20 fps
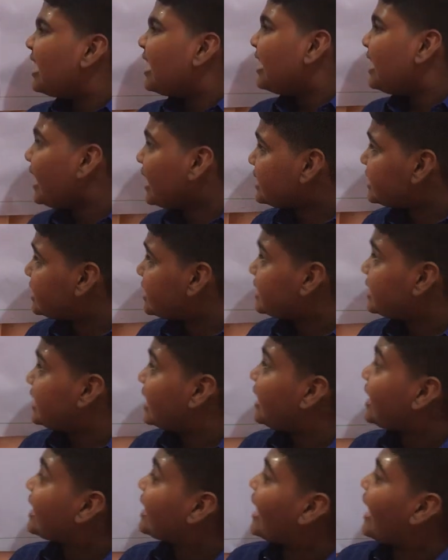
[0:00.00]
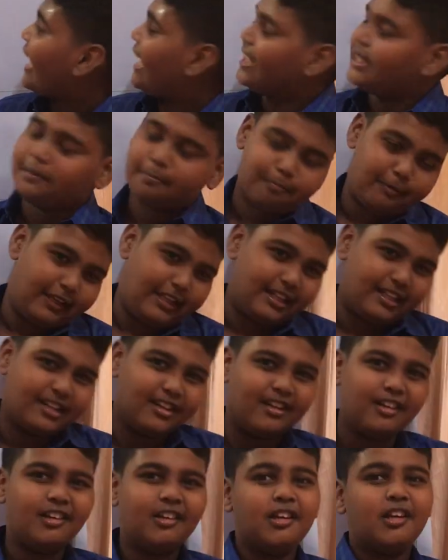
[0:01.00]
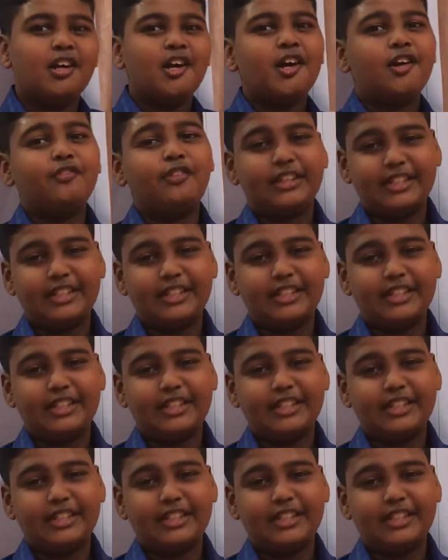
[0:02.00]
Next is inclined plane. For